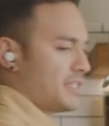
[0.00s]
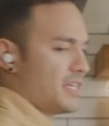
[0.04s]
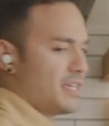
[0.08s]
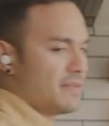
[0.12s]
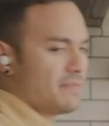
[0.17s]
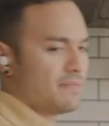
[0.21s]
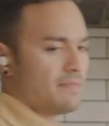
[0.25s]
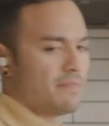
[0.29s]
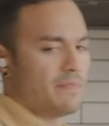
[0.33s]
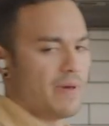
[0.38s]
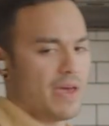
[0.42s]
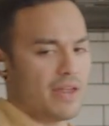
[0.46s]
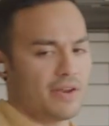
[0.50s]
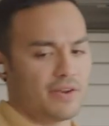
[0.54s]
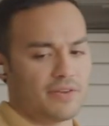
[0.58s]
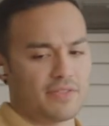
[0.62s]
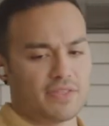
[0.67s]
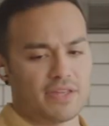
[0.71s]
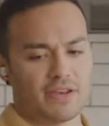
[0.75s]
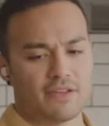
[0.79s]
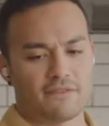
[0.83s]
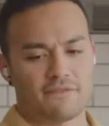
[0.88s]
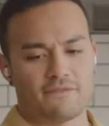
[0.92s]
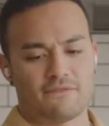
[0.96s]
it better
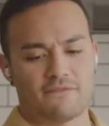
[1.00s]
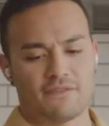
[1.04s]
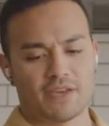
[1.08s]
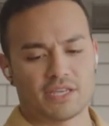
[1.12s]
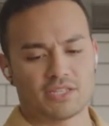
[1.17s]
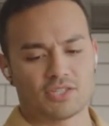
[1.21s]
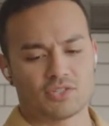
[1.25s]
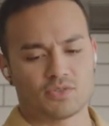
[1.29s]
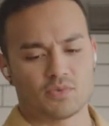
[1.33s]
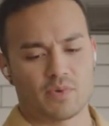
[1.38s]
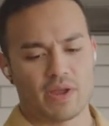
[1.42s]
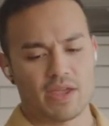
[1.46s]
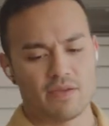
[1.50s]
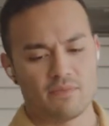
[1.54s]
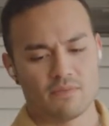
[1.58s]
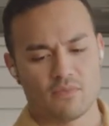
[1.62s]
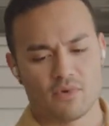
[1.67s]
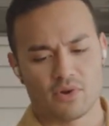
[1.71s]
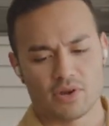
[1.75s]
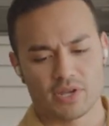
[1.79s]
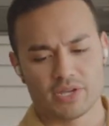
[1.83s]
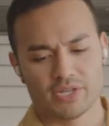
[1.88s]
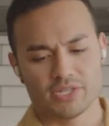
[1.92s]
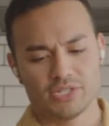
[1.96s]
than a fixed rate
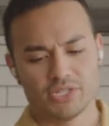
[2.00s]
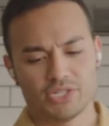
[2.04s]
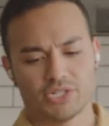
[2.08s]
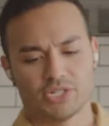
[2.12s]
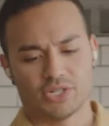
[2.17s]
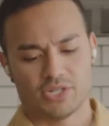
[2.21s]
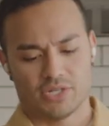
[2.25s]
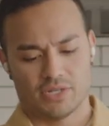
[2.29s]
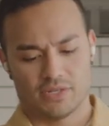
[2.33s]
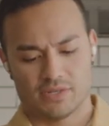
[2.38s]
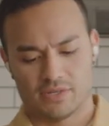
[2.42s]
mortgage?